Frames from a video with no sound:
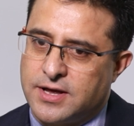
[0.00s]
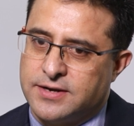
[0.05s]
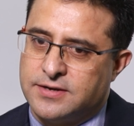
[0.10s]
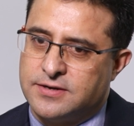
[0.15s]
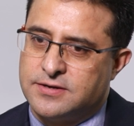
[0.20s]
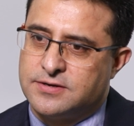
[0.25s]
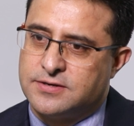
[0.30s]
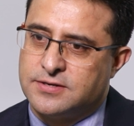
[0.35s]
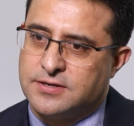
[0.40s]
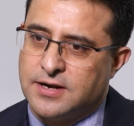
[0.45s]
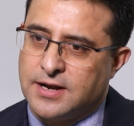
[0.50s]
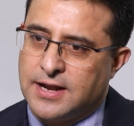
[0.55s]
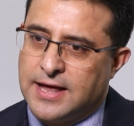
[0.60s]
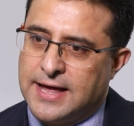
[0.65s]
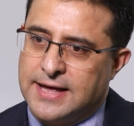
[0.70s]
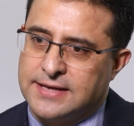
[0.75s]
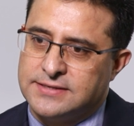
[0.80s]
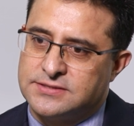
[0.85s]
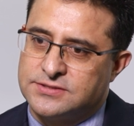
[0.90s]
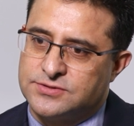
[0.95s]
at
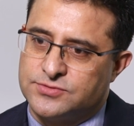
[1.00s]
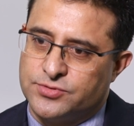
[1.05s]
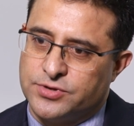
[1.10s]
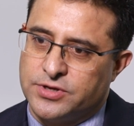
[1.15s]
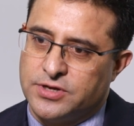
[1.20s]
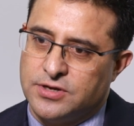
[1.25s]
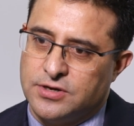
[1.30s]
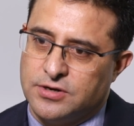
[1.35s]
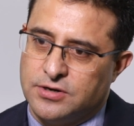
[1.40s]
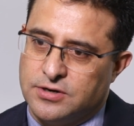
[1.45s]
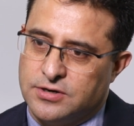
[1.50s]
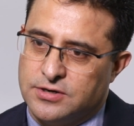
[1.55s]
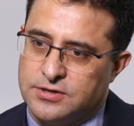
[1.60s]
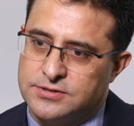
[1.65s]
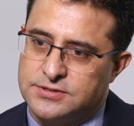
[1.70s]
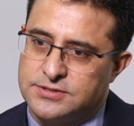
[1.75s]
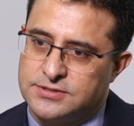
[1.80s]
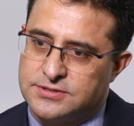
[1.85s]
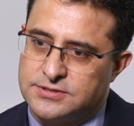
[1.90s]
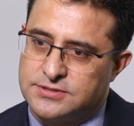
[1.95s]
last 3
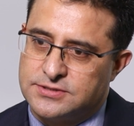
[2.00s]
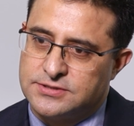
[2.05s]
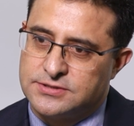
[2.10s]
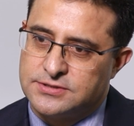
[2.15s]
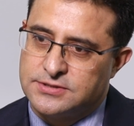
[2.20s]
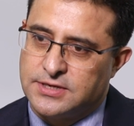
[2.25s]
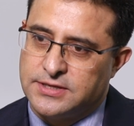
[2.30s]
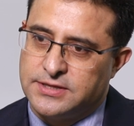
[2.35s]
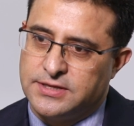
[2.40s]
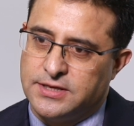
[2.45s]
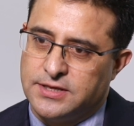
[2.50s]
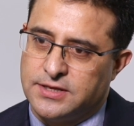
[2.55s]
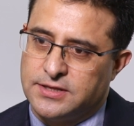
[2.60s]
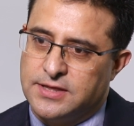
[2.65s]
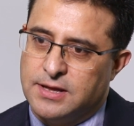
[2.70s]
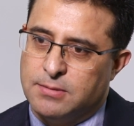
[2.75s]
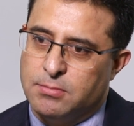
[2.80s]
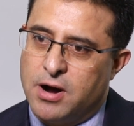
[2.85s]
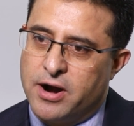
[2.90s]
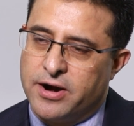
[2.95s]
years, I
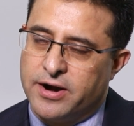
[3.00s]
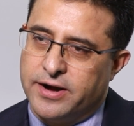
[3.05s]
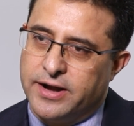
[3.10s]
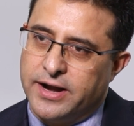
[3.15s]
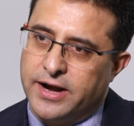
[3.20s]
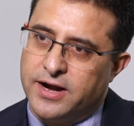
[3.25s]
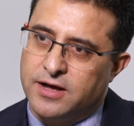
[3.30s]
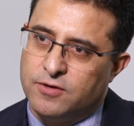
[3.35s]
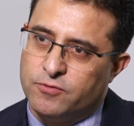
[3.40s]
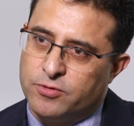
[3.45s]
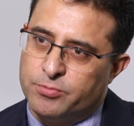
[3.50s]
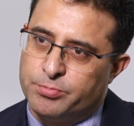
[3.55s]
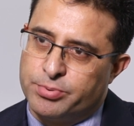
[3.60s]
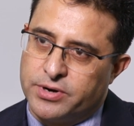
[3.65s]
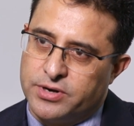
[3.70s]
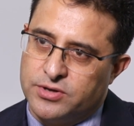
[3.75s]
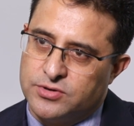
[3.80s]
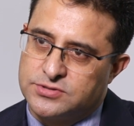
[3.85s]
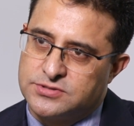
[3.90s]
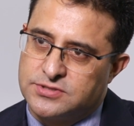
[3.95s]
think the amount of data we
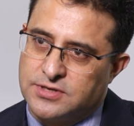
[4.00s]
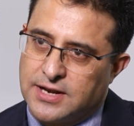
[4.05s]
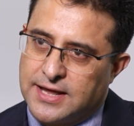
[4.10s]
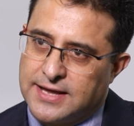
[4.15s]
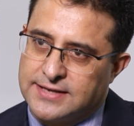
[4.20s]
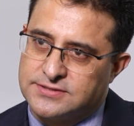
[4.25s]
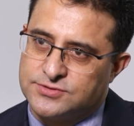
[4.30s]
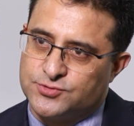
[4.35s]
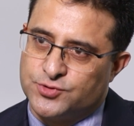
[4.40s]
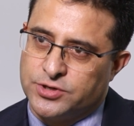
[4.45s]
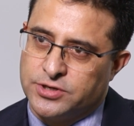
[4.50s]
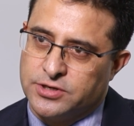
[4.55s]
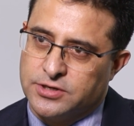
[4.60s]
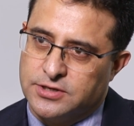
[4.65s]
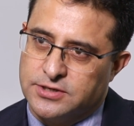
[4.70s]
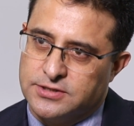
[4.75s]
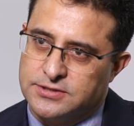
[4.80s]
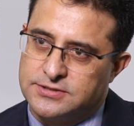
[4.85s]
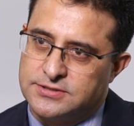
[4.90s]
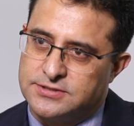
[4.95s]
produced in the last 3
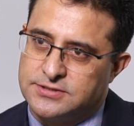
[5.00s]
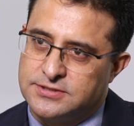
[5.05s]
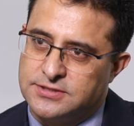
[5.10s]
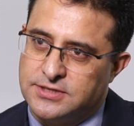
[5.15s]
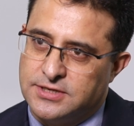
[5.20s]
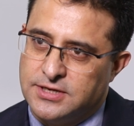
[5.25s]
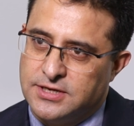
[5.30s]
years